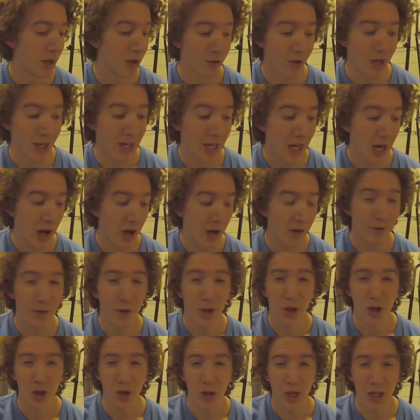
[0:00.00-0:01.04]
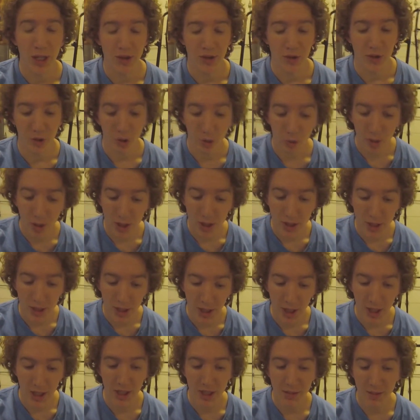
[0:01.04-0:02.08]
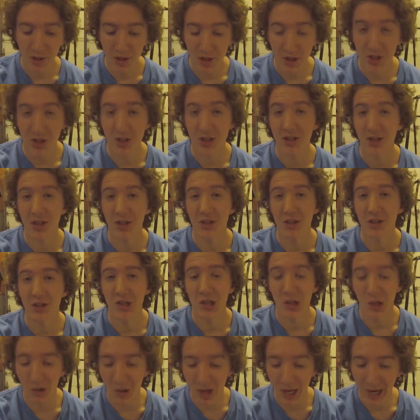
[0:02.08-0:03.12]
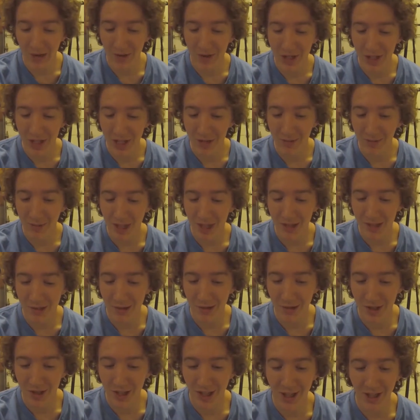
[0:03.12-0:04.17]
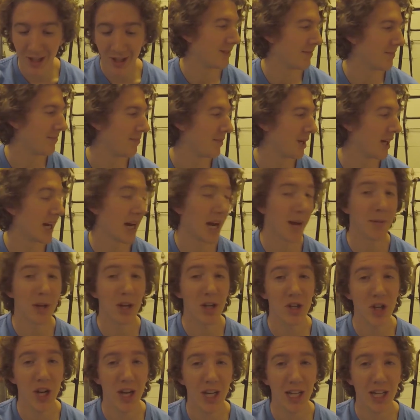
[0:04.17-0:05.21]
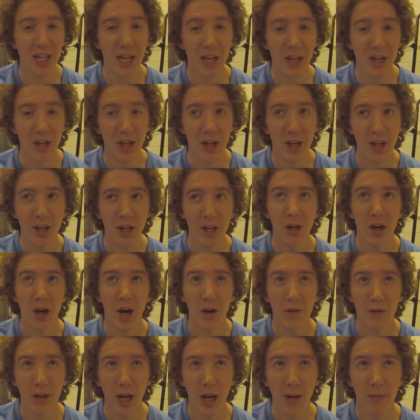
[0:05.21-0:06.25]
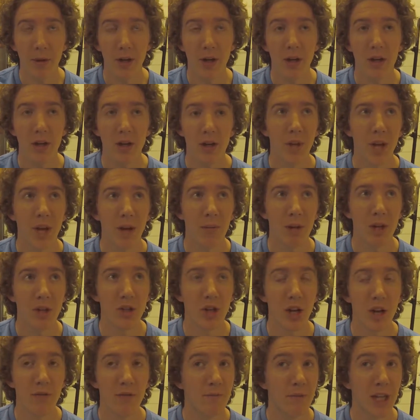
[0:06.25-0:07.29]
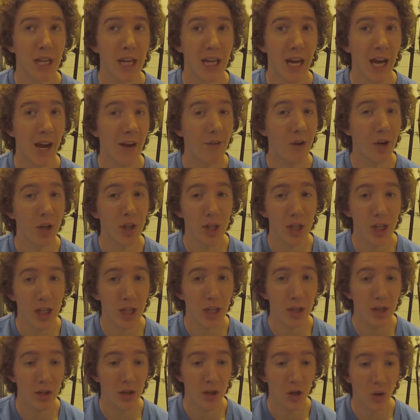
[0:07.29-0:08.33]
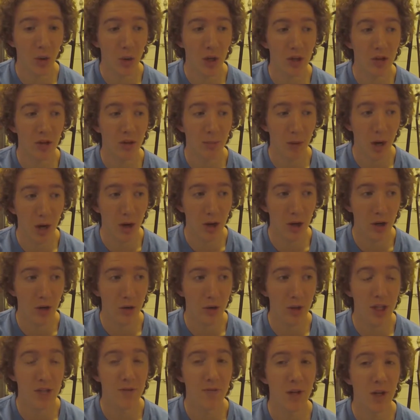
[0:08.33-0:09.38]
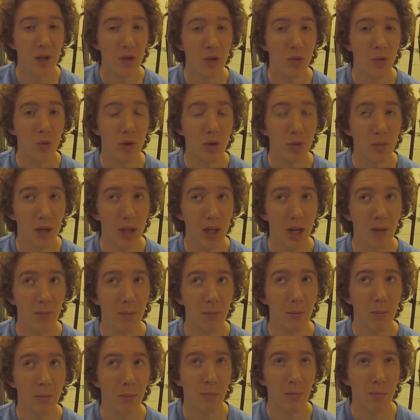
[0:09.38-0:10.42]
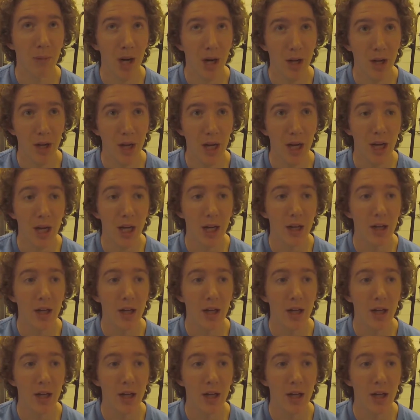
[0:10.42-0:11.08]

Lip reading: right now I figure you guys don't want to see that, especially since I don't have the sandblaster working. But I'm going to try to get that done off camera. I'm going to try to get everything going tomorrow. This video will be up Monday,